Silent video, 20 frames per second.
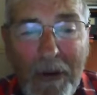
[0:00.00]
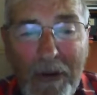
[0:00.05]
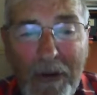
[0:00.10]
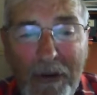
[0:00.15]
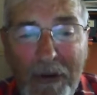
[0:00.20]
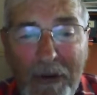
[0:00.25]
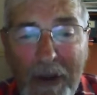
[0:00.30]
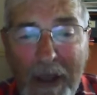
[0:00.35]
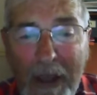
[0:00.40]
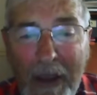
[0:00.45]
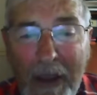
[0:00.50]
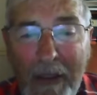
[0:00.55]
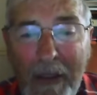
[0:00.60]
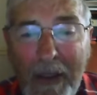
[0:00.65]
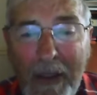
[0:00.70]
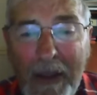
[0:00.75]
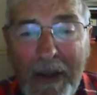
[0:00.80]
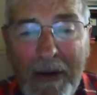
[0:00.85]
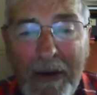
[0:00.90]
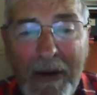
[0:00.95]
see how
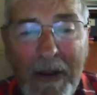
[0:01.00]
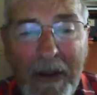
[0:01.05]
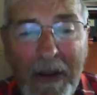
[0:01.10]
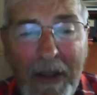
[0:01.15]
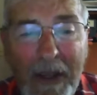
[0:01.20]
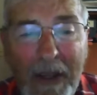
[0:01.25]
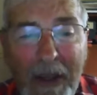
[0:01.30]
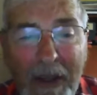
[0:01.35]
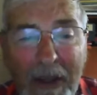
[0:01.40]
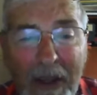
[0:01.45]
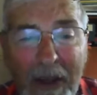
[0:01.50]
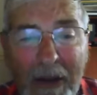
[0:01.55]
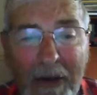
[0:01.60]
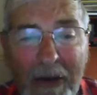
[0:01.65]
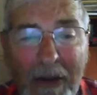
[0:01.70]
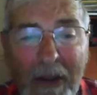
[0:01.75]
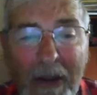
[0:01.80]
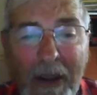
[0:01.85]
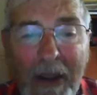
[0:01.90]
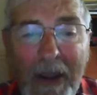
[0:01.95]
they can get out.
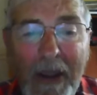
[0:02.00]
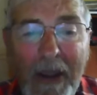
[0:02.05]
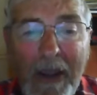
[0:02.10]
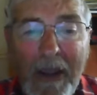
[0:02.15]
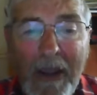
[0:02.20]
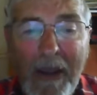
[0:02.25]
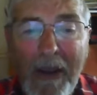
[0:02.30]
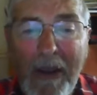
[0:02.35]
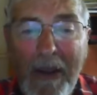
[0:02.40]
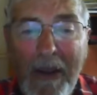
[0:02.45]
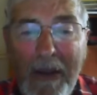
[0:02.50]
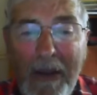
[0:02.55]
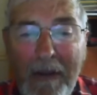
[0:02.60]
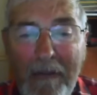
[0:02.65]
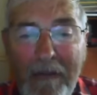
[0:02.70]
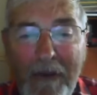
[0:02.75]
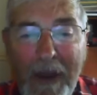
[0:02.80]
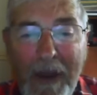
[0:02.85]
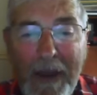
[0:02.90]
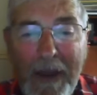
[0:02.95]
In
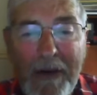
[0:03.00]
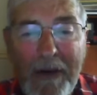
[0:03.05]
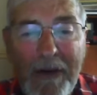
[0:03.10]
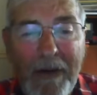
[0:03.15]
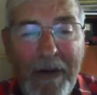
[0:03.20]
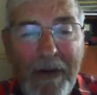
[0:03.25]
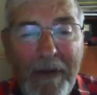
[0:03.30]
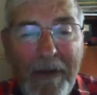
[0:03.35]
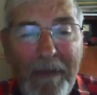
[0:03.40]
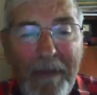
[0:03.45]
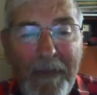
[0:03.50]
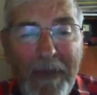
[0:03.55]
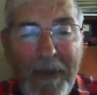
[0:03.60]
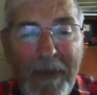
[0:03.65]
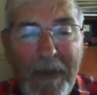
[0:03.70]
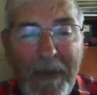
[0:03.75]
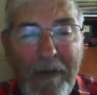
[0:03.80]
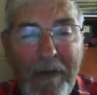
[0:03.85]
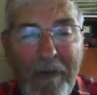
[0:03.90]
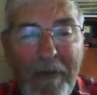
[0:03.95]
fact,
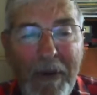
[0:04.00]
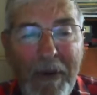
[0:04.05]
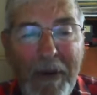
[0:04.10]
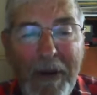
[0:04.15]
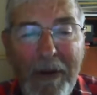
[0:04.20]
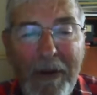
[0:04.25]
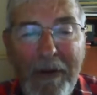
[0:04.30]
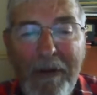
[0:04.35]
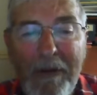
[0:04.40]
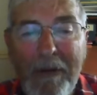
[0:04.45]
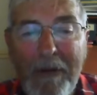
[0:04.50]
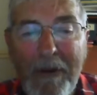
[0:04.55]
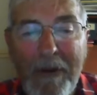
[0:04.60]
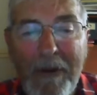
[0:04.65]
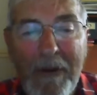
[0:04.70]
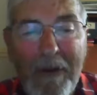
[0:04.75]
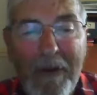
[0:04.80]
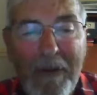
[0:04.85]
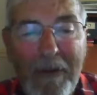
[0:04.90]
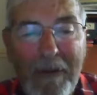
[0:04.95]
it's been
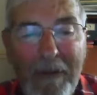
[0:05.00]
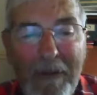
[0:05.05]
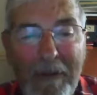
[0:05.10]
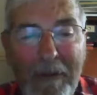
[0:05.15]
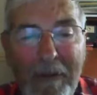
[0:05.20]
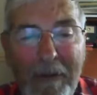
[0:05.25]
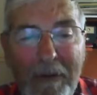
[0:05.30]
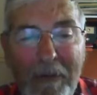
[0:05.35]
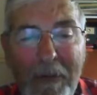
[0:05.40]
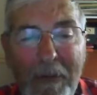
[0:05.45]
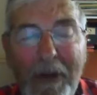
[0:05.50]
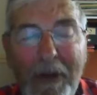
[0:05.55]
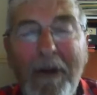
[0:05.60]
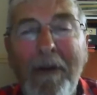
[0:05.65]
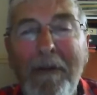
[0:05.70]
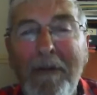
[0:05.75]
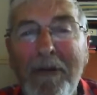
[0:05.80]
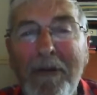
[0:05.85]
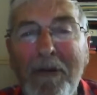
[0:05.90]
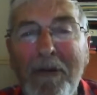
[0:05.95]

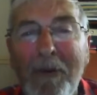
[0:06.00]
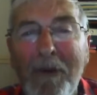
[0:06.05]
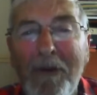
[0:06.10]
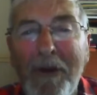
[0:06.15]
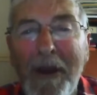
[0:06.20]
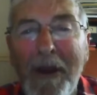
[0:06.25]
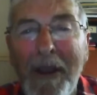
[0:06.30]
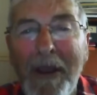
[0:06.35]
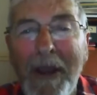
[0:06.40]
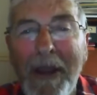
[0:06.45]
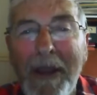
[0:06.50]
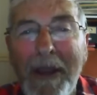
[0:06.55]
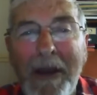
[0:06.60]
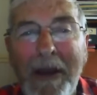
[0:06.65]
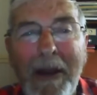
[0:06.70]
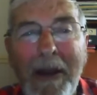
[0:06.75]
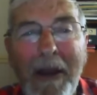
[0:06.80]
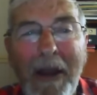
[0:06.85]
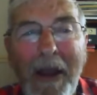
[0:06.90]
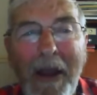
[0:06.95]
shall we say,
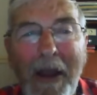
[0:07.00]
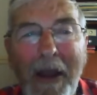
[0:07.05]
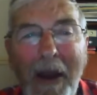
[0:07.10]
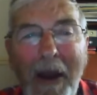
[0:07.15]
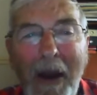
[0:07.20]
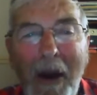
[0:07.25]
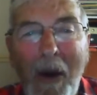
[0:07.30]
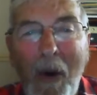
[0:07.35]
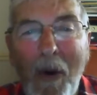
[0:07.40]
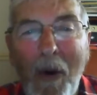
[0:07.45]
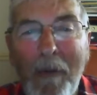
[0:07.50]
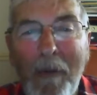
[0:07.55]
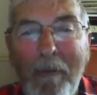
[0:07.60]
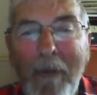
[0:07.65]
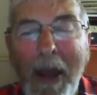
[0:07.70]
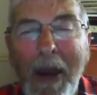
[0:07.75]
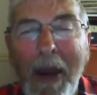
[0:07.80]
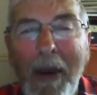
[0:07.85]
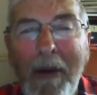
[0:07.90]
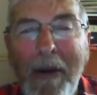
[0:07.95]
a hot
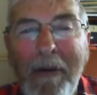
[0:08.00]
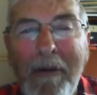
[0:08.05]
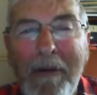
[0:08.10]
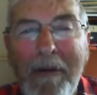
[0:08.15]
button